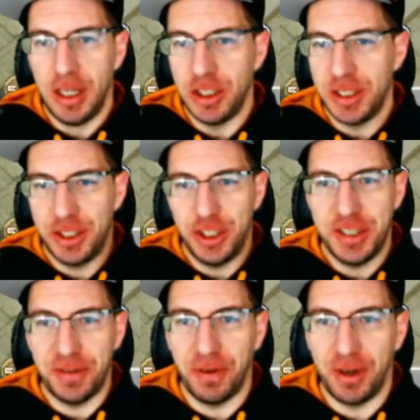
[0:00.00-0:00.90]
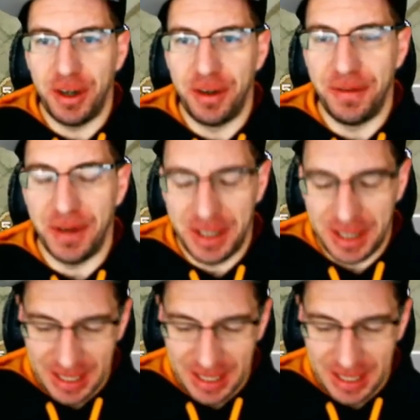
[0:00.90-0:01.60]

just for fun